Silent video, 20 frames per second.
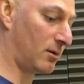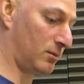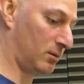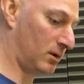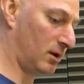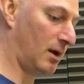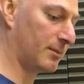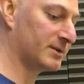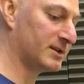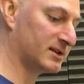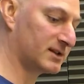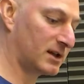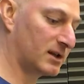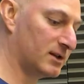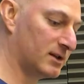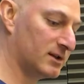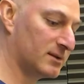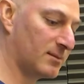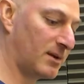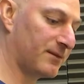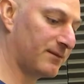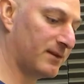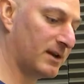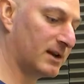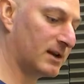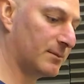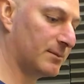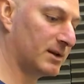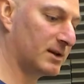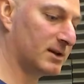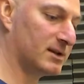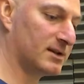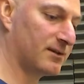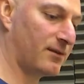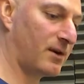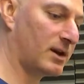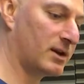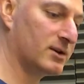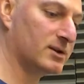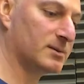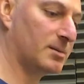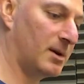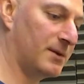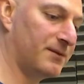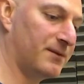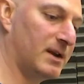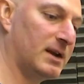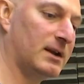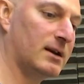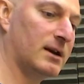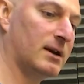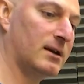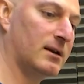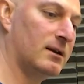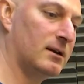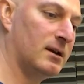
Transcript: well, I'm just going to use my finger, because if I use my finger,